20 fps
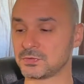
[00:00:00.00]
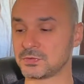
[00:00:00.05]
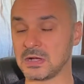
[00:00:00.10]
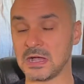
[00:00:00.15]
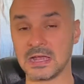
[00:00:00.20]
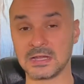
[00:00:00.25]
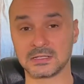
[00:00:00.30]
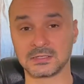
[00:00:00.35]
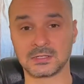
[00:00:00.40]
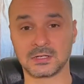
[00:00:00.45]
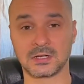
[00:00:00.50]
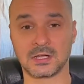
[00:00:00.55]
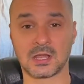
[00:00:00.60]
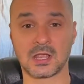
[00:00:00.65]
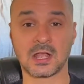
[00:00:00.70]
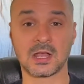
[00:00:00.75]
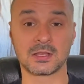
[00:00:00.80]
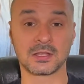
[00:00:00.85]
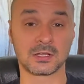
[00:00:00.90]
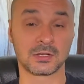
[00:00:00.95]
either
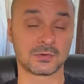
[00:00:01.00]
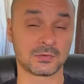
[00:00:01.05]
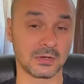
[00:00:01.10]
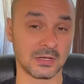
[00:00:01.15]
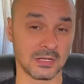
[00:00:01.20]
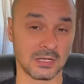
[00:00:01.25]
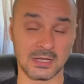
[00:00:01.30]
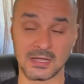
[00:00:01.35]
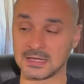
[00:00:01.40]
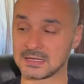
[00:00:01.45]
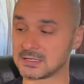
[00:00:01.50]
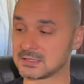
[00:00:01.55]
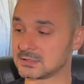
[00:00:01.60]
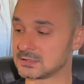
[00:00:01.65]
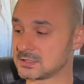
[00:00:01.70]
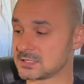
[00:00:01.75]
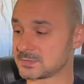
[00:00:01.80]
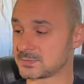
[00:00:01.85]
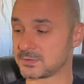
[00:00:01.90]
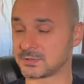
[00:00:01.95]
cut a grill, like in
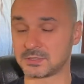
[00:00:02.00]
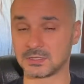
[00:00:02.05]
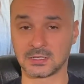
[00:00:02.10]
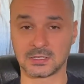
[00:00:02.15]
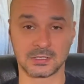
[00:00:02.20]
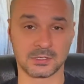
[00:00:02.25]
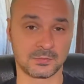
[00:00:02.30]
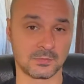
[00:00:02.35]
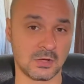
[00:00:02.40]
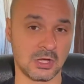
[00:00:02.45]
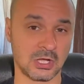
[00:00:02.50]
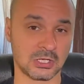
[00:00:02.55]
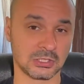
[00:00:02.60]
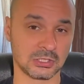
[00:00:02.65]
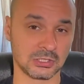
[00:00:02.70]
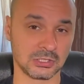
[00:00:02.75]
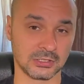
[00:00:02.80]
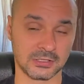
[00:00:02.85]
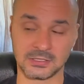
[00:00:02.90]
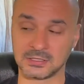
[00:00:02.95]
this particular
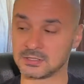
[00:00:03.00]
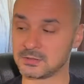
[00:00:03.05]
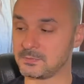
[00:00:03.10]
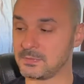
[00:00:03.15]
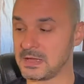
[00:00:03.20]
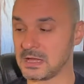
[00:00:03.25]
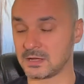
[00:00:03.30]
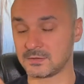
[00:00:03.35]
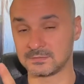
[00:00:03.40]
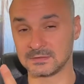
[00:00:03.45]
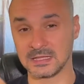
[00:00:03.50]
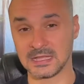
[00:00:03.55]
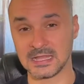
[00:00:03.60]
model, in the back of the